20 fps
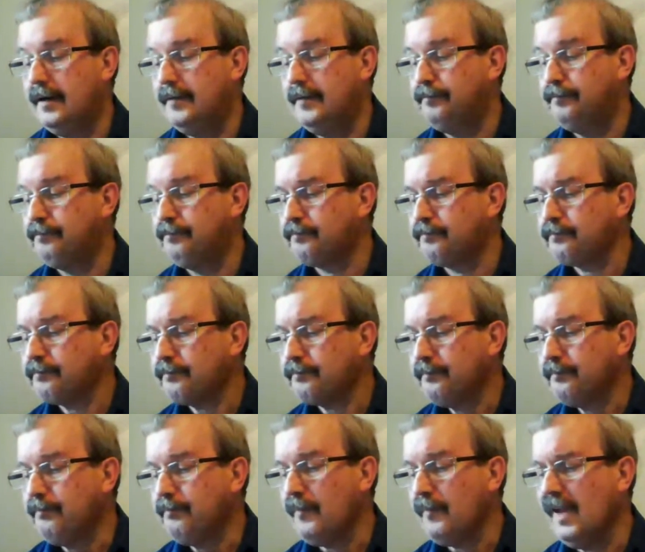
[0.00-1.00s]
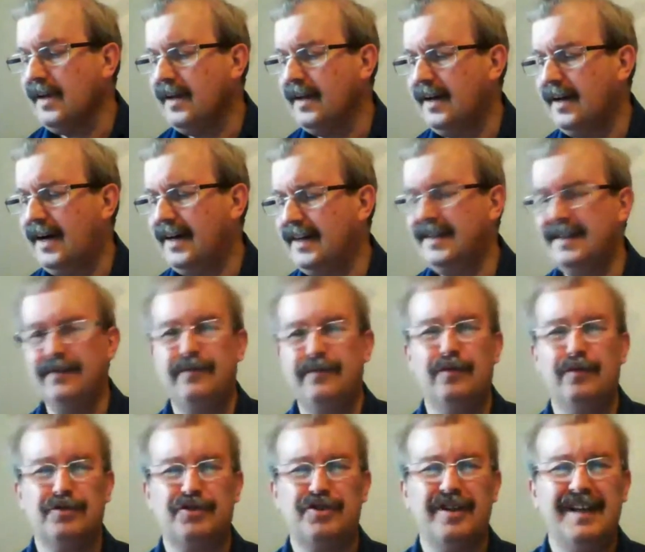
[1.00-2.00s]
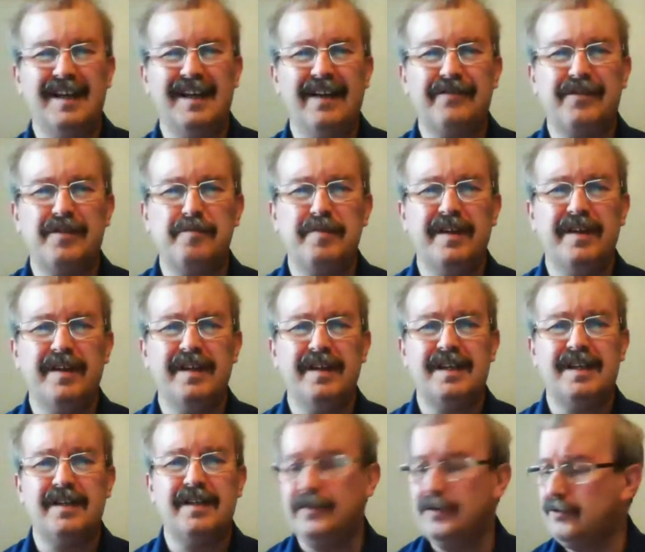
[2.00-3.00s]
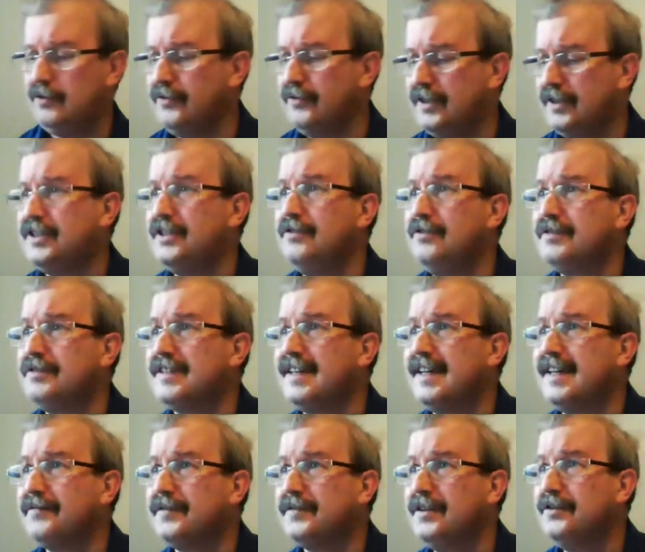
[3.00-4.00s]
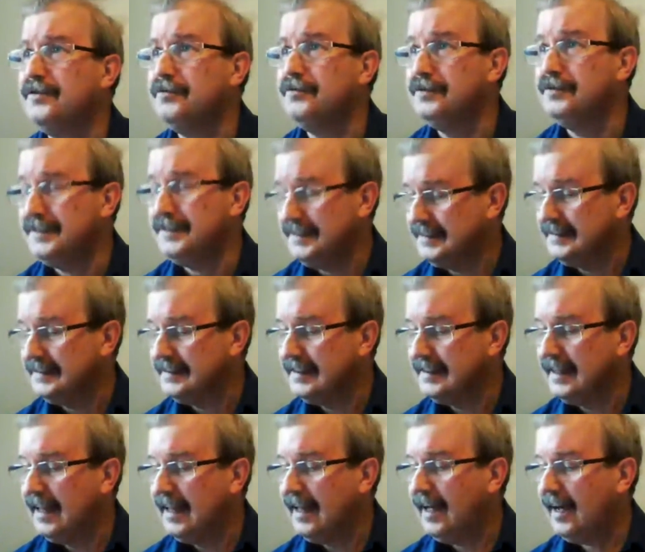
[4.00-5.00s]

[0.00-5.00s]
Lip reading: I unfortunately have to be interviewed on the Tuesday afternoon,